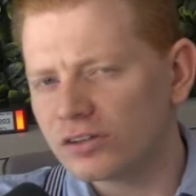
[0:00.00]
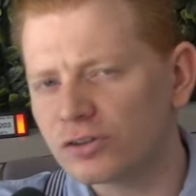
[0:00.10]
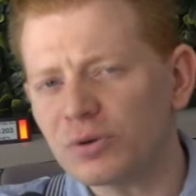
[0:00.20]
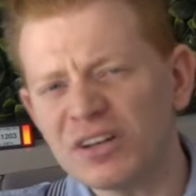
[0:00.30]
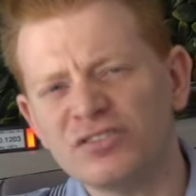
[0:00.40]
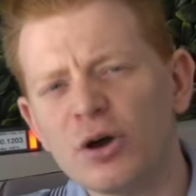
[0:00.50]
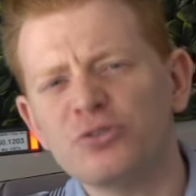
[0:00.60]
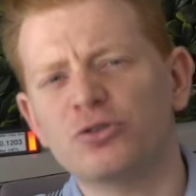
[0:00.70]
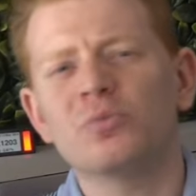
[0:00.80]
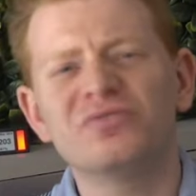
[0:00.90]
There is though
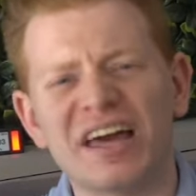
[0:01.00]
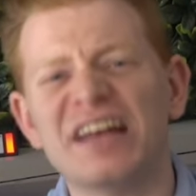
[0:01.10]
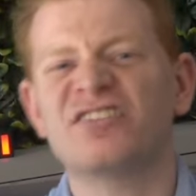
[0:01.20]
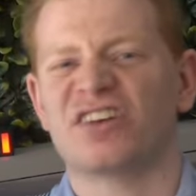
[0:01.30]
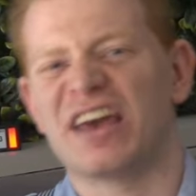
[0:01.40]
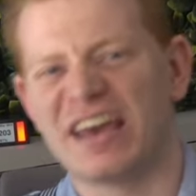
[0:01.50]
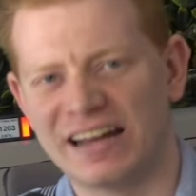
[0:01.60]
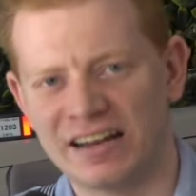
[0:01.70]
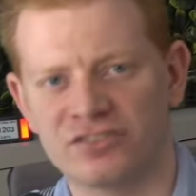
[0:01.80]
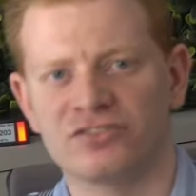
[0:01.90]
some danger here,
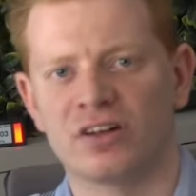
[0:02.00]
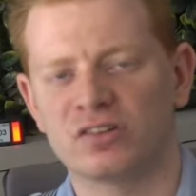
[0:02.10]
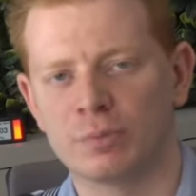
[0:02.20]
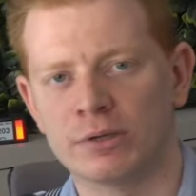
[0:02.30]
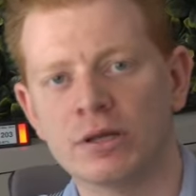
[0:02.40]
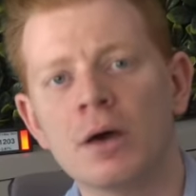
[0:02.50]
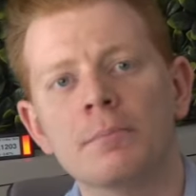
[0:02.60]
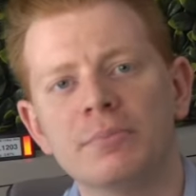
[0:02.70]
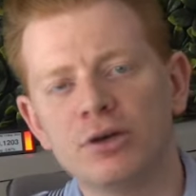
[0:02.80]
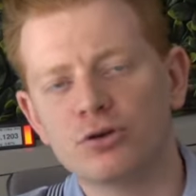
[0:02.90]
ladies and gentlemen,
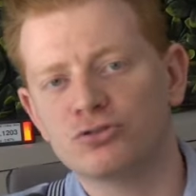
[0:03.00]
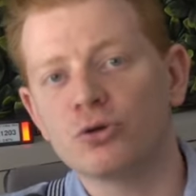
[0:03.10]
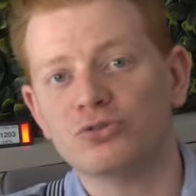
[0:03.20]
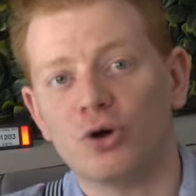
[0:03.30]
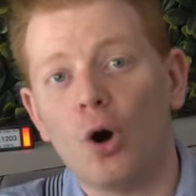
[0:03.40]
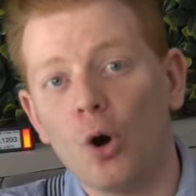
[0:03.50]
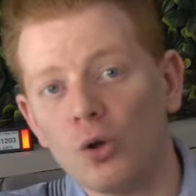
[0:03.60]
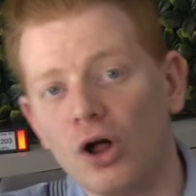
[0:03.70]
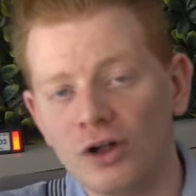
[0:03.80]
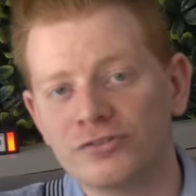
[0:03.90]
because not
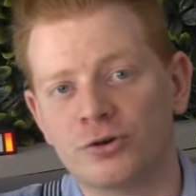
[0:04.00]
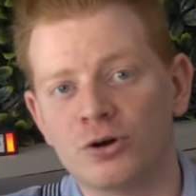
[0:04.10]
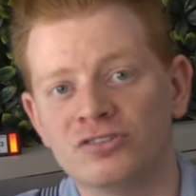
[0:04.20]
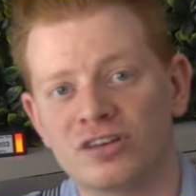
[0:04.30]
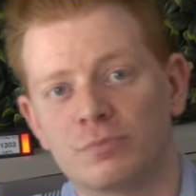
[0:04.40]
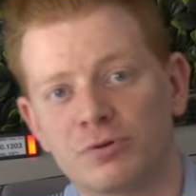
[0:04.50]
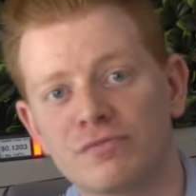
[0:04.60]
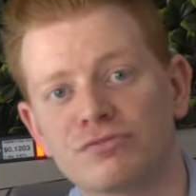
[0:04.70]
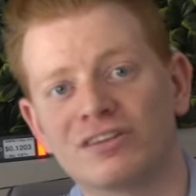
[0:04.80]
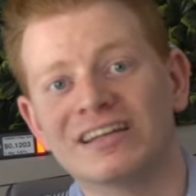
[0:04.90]
all altcoins that
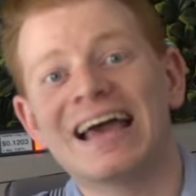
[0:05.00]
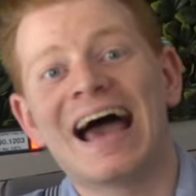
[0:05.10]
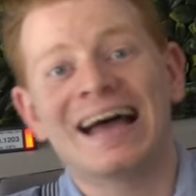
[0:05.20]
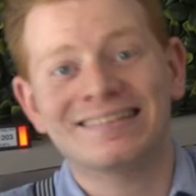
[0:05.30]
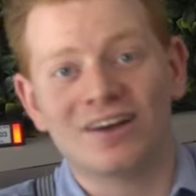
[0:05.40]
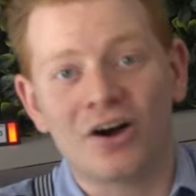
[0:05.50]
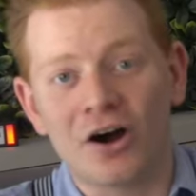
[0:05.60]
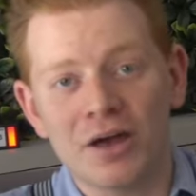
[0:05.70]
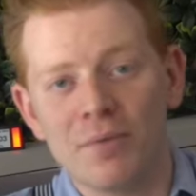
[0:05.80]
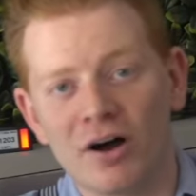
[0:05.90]
previously had a
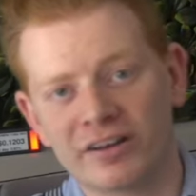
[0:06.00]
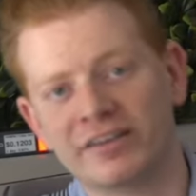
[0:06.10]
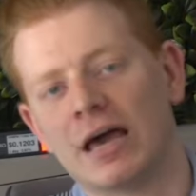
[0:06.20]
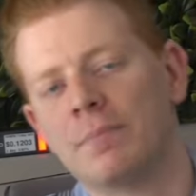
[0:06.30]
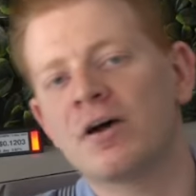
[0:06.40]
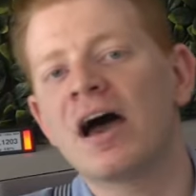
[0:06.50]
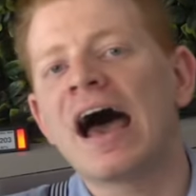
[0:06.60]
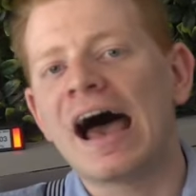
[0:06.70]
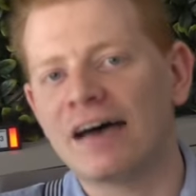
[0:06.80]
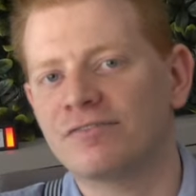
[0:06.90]
high market cap
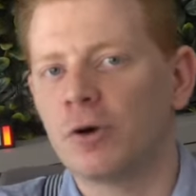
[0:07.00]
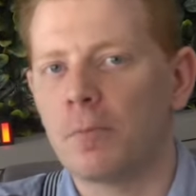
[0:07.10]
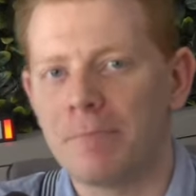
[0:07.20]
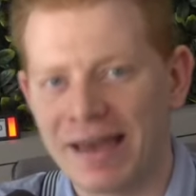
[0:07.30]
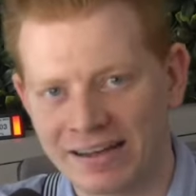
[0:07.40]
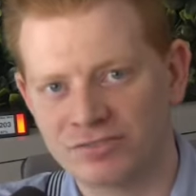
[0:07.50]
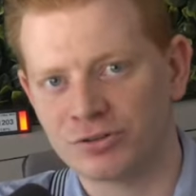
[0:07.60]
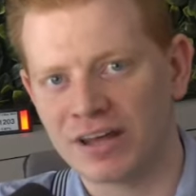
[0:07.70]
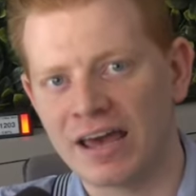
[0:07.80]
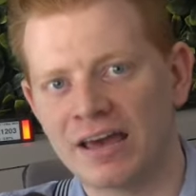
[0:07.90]
have gone back to
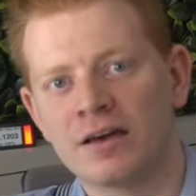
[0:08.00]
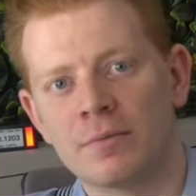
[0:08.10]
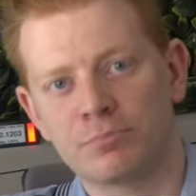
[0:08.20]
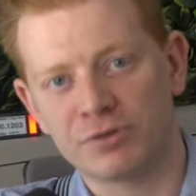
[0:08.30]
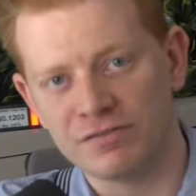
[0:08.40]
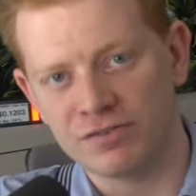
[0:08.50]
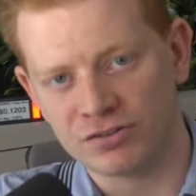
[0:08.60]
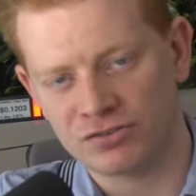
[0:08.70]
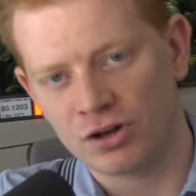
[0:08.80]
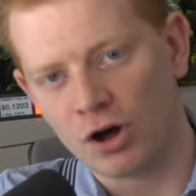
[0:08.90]
their
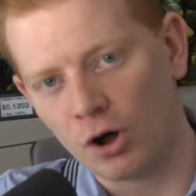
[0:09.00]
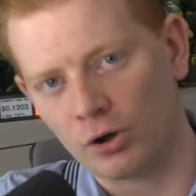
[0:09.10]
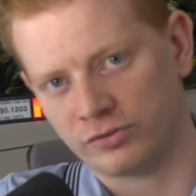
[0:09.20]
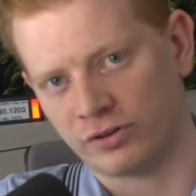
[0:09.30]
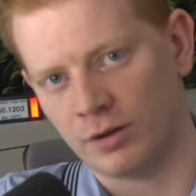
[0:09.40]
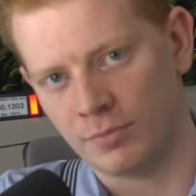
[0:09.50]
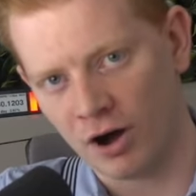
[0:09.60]
previous all-time